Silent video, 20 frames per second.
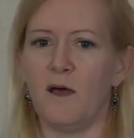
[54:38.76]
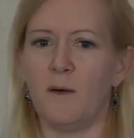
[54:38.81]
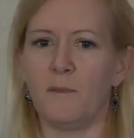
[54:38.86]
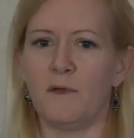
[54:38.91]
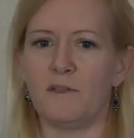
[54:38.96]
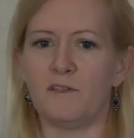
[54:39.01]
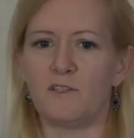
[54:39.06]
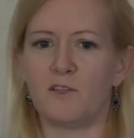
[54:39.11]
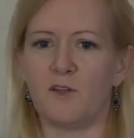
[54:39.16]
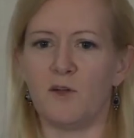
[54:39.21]

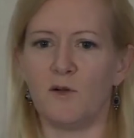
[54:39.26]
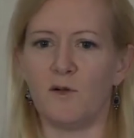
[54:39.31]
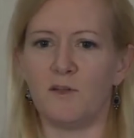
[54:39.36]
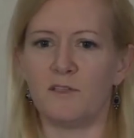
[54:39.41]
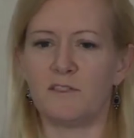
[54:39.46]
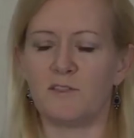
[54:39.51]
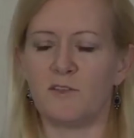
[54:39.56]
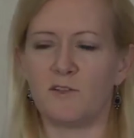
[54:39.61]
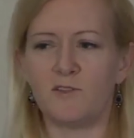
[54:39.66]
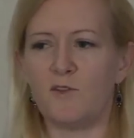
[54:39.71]
And so
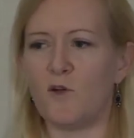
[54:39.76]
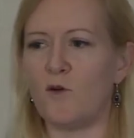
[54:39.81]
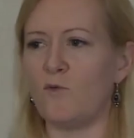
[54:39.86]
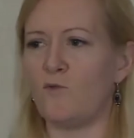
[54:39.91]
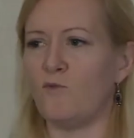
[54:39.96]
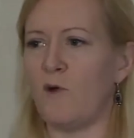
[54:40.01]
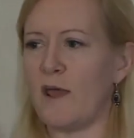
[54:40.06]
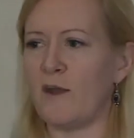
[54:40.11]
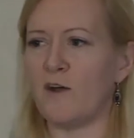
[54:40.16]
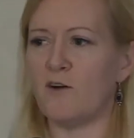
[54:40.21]
there's no
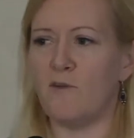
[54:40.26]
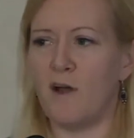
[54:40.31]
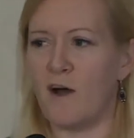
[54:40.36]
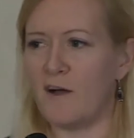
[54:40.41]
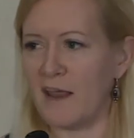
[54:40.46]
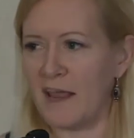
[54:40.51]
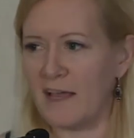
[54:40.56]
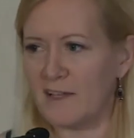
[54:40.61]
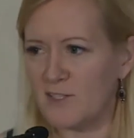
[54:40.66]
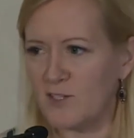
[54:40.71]
right or
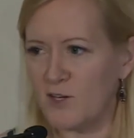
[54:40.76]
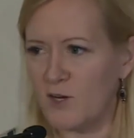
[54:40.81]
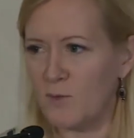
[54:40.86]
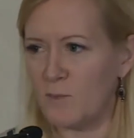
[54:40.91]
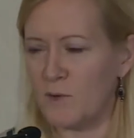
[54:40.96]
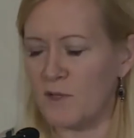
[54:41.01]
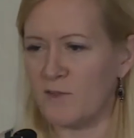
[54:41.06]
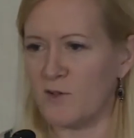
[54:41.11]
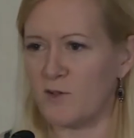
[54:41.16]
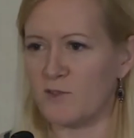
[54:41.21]
wrong answer,
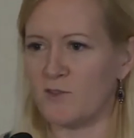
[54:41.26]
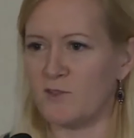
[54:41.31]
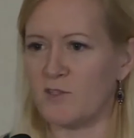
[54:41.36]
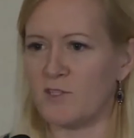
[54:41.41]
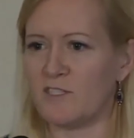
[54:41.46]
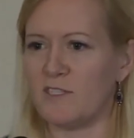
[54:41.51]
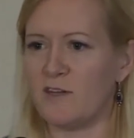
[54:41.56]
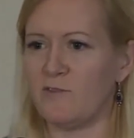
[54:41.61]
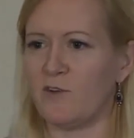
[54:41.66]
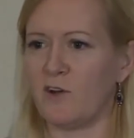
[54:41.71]
but those are
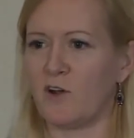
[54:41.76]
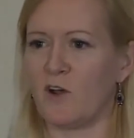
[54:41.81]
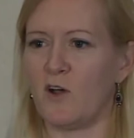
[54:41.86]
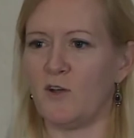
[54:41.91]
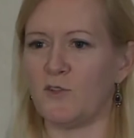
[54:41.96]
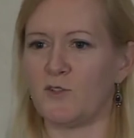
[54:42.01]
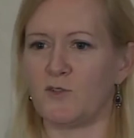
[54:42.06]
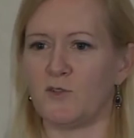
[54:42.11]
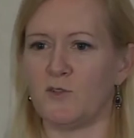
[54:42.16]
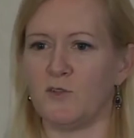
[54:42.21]
just different
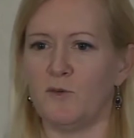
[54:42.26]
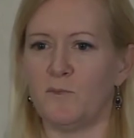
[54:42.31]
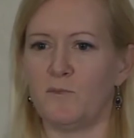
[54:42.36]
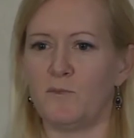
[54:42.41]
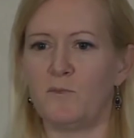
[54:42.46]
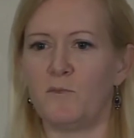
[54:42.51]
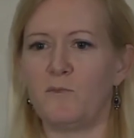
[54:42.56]
cultural